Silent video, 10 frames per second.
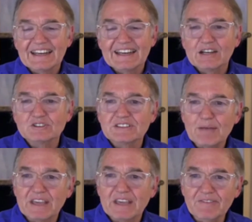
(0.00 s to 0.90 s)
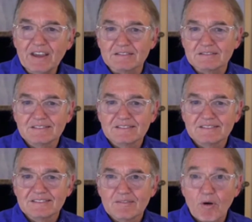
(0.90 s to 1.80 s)
Go, stop giving.
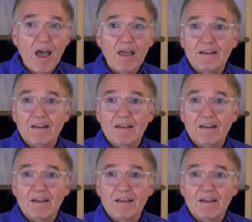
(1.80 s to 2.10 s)
What?